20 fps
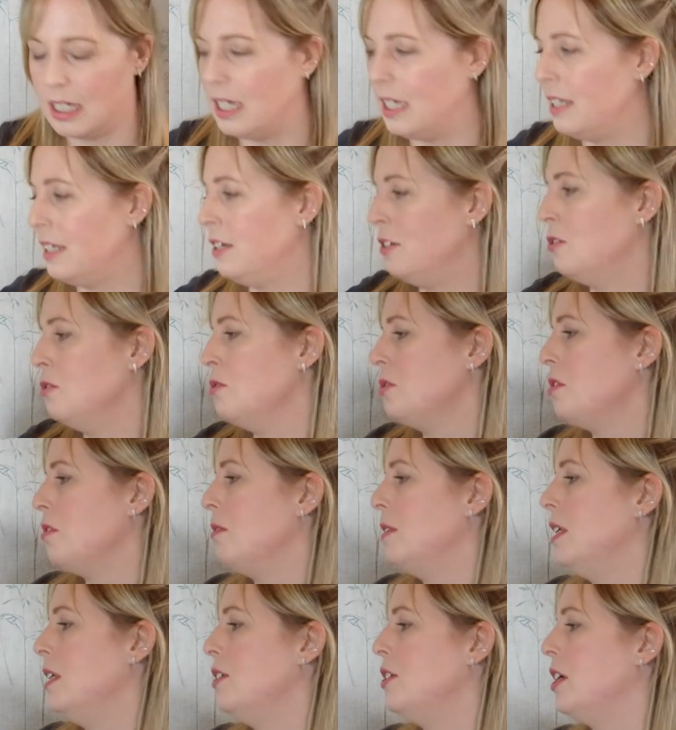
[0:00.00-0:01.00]
And then
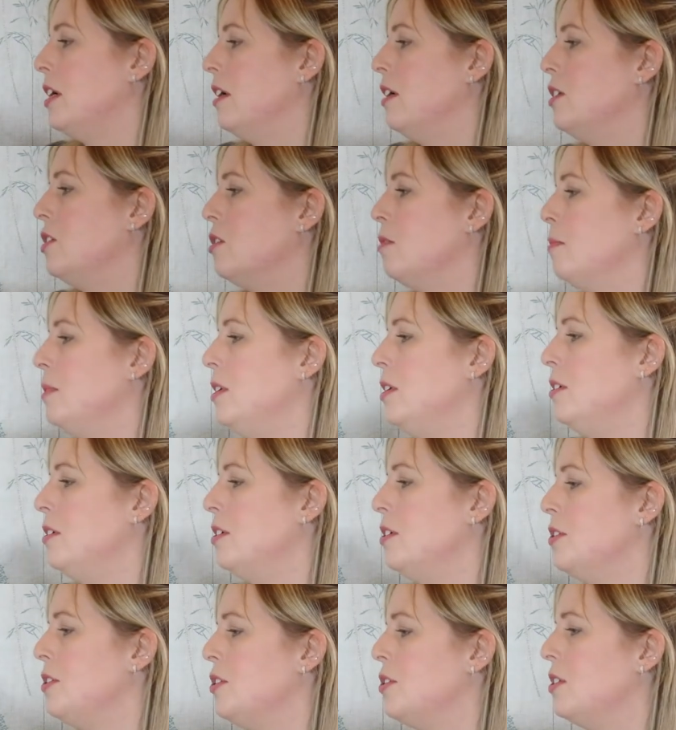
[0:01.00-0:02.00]
also in a charity shop in
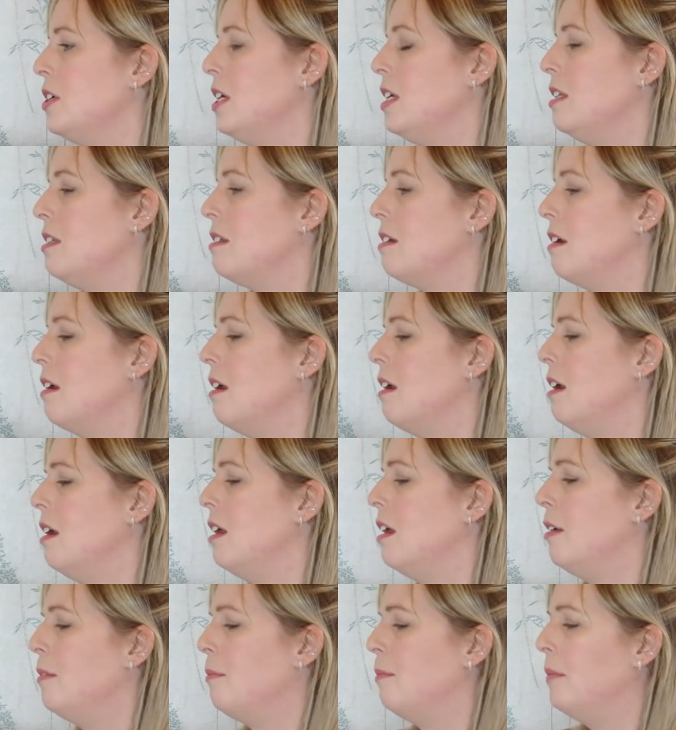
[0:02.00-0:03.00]
Union Street,
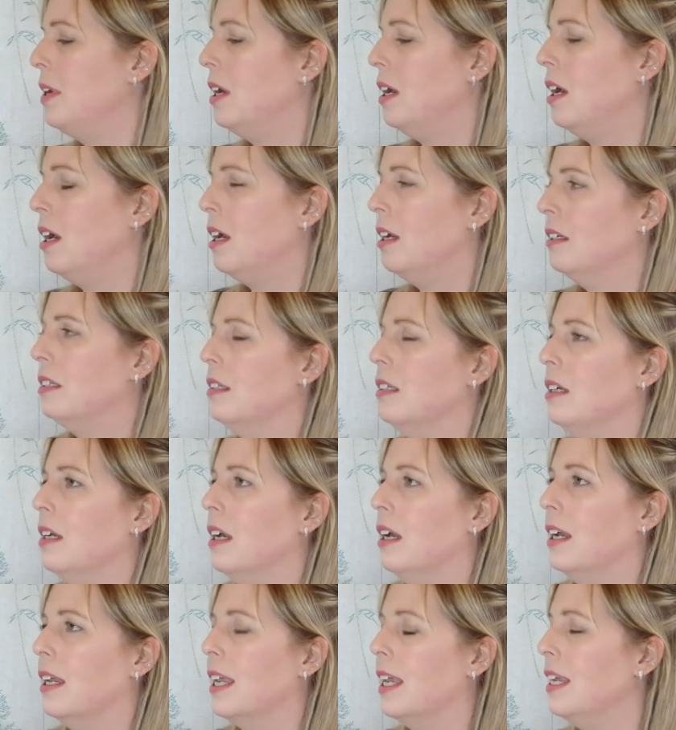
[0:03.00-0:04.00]
um,
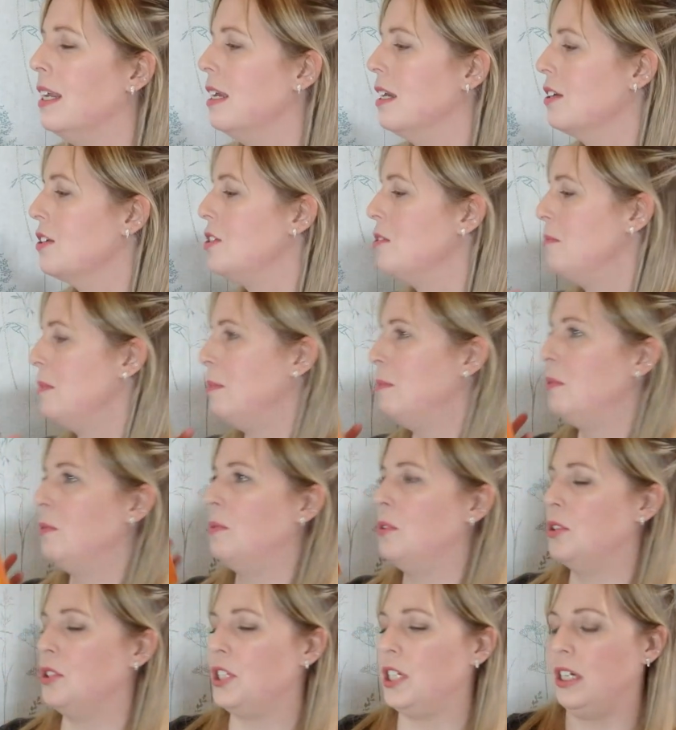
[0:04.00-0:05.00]
I can't actually remember
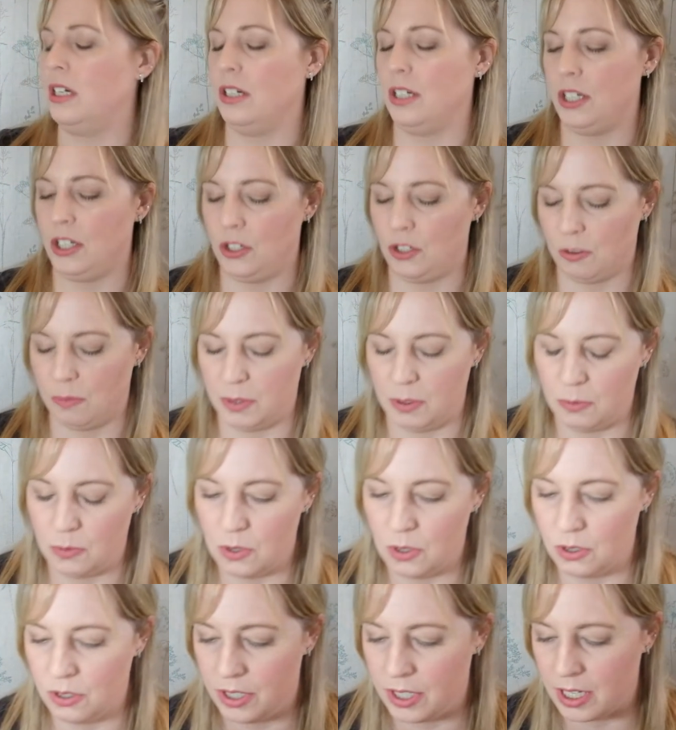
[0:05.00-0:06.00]
what charity shop it
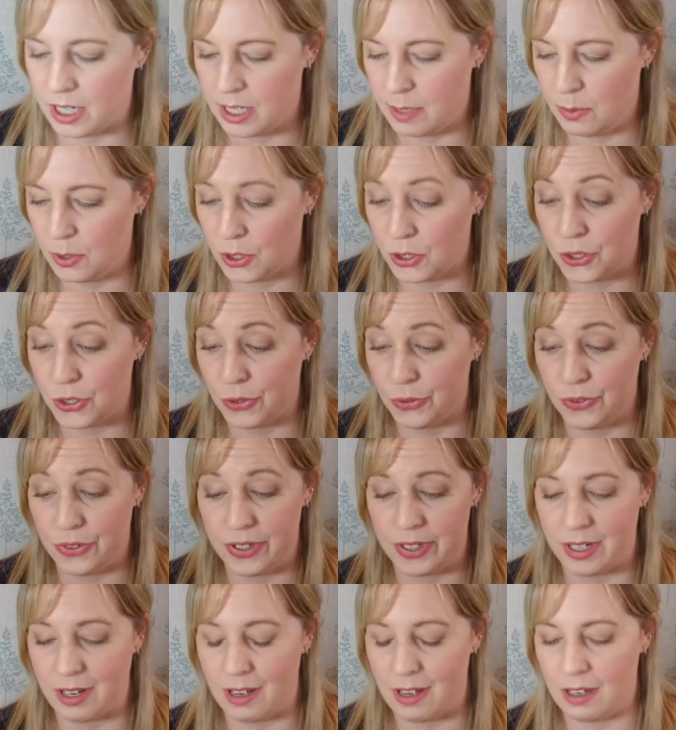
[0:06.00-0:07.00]
was and the books don't
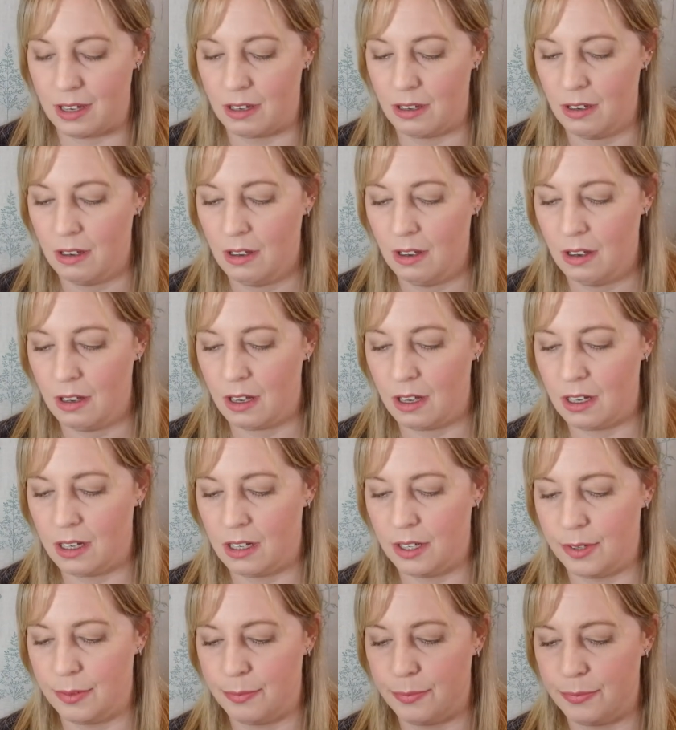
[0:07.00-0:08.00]
say.
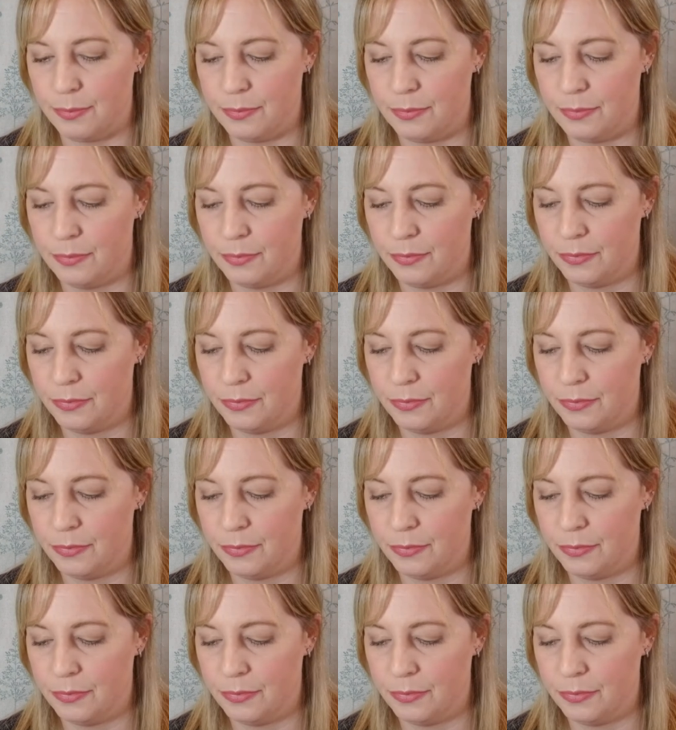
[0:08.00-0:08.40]
Um,